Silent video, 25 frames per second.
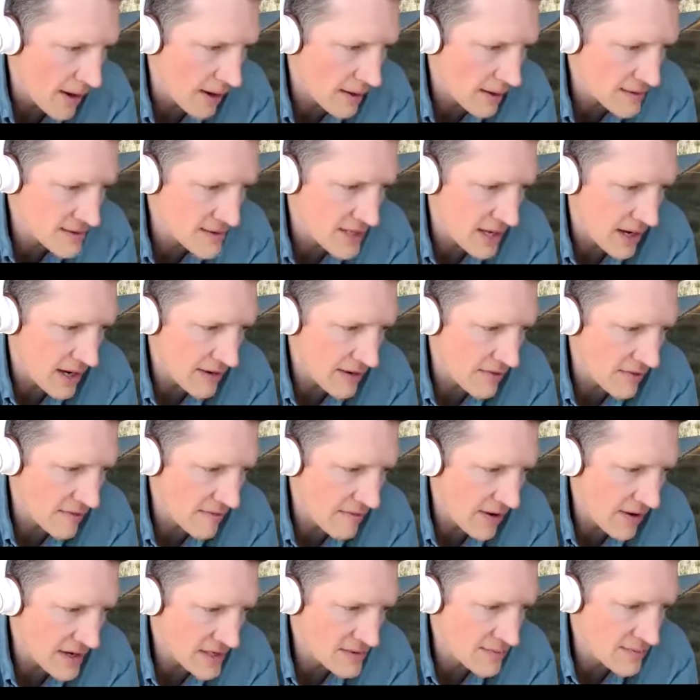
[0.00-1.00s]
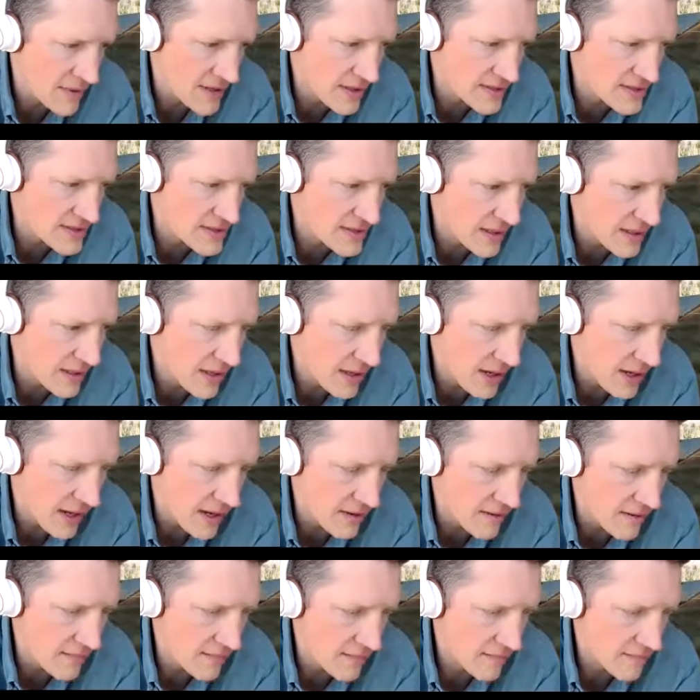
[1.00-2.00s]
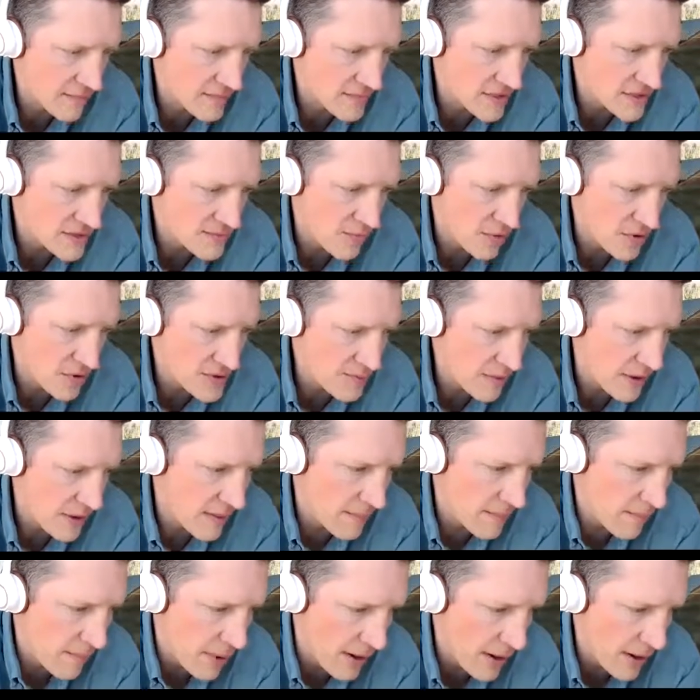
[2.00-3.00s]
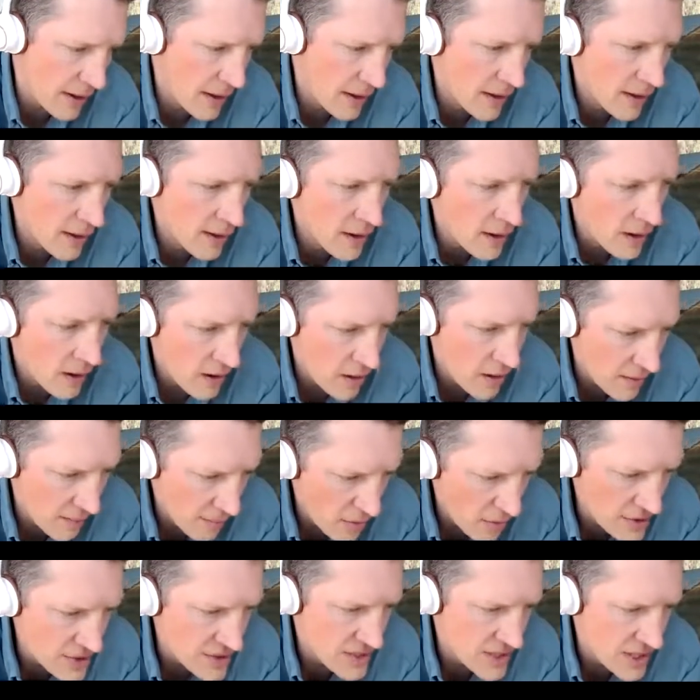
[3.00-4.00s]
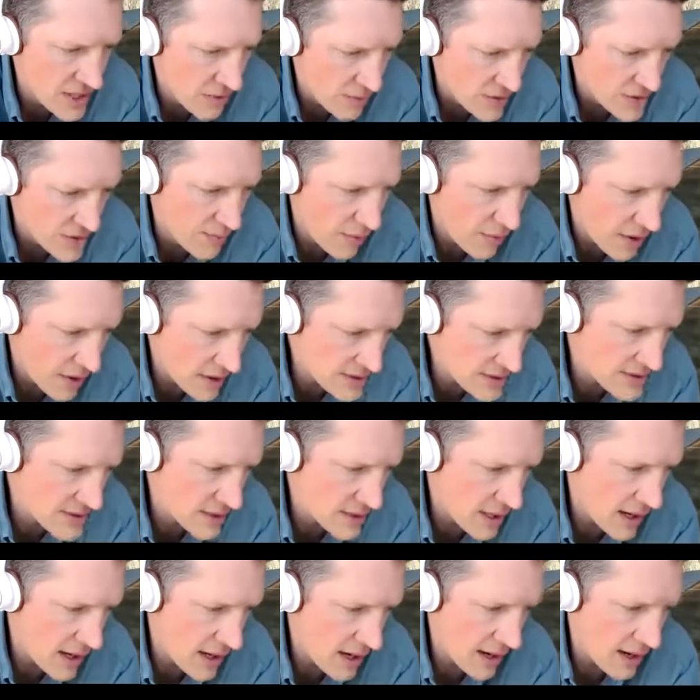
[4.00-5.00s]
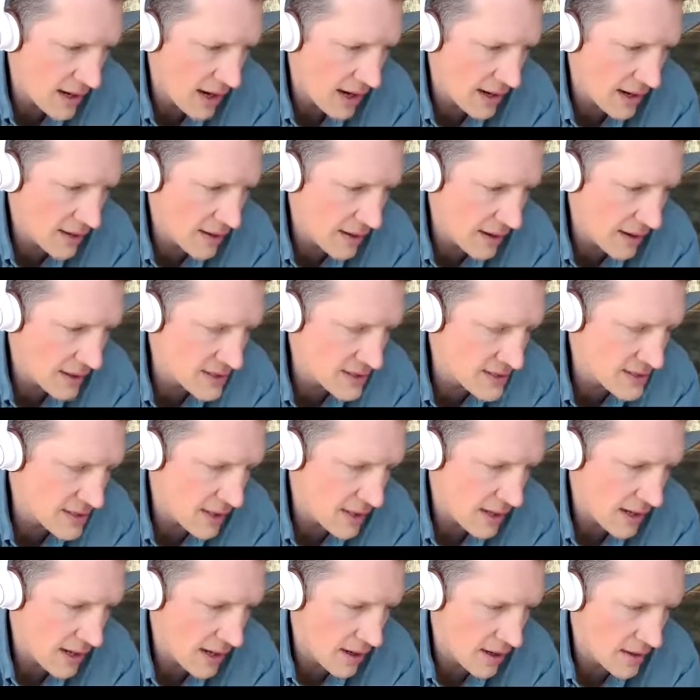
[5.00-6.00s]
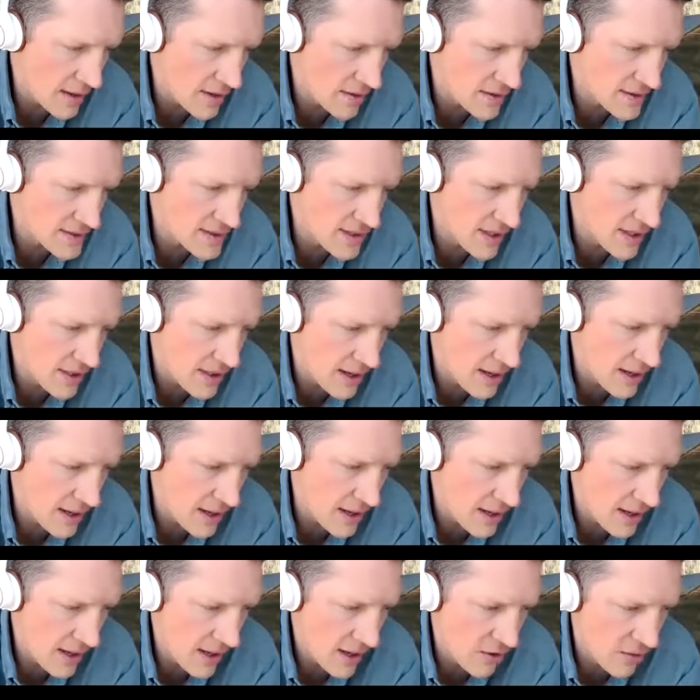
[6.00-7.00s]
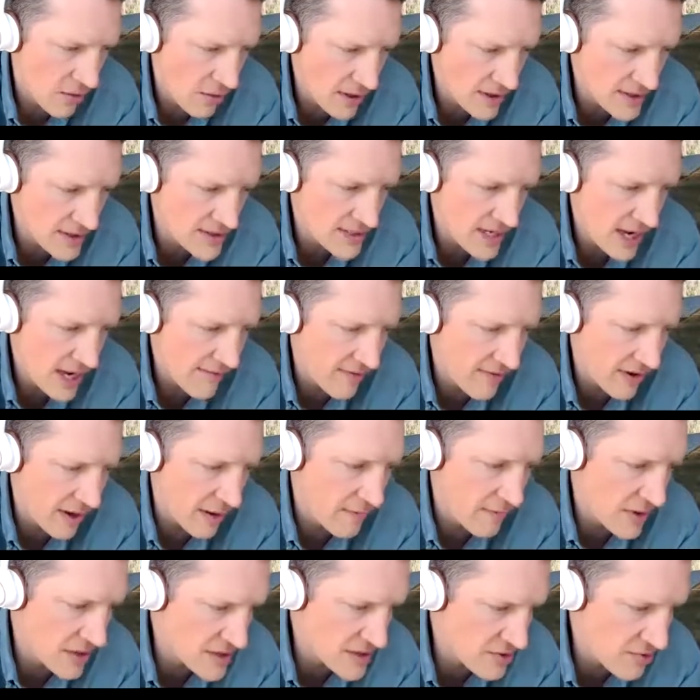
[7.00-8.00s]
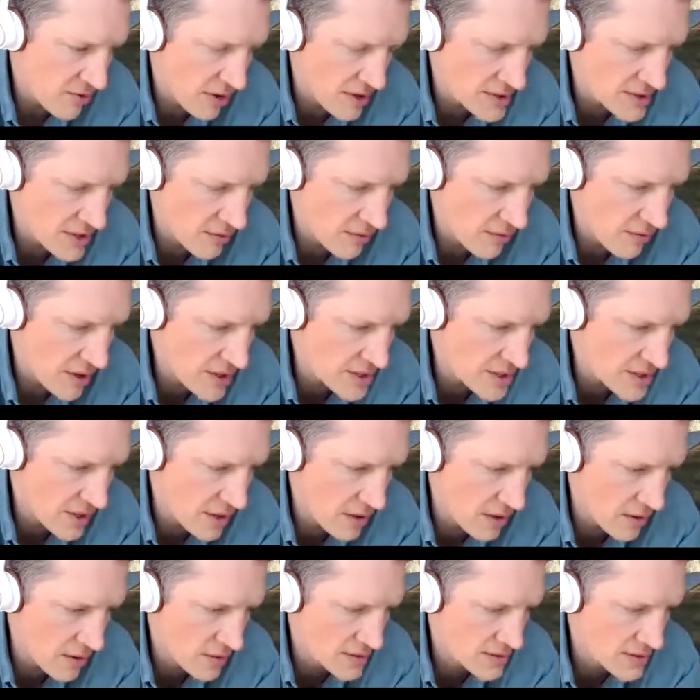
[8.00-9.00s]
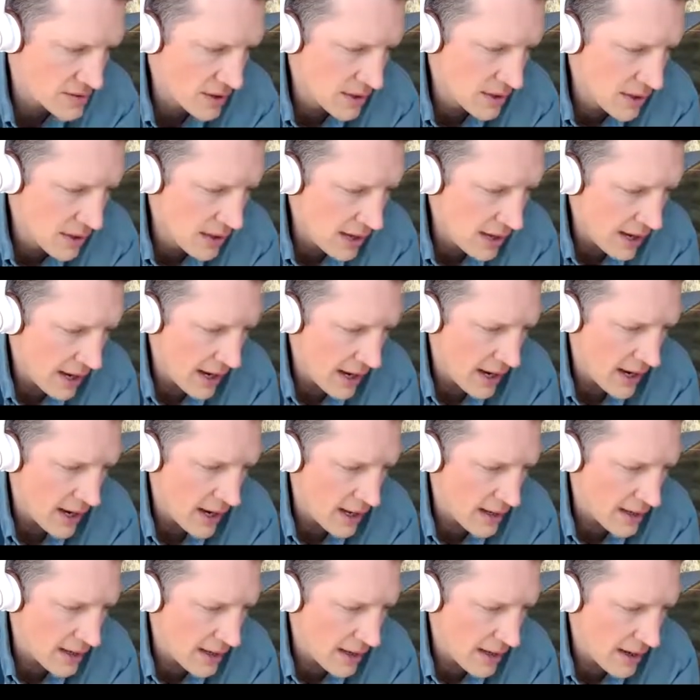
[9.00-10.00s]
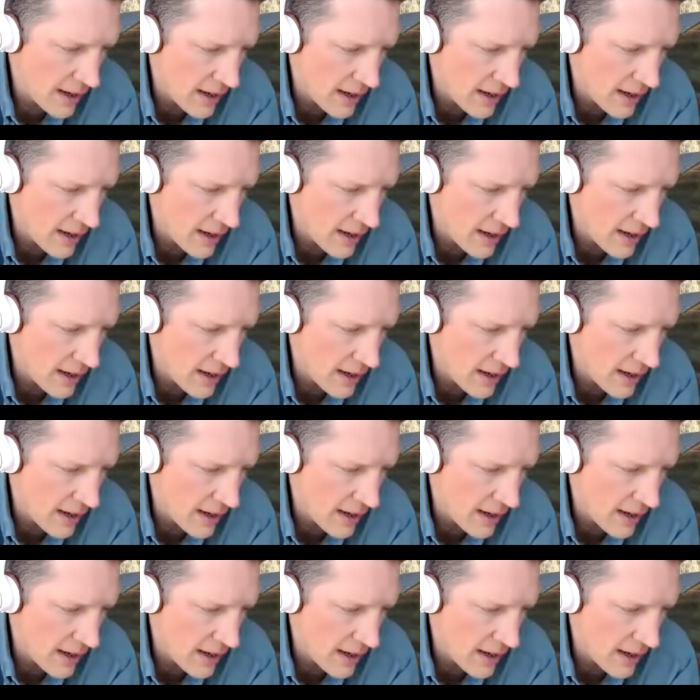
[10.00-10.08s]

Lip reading: set of investments and disbursement, but under the emergency response guidelines, you can see the increased staffing administration ratios, and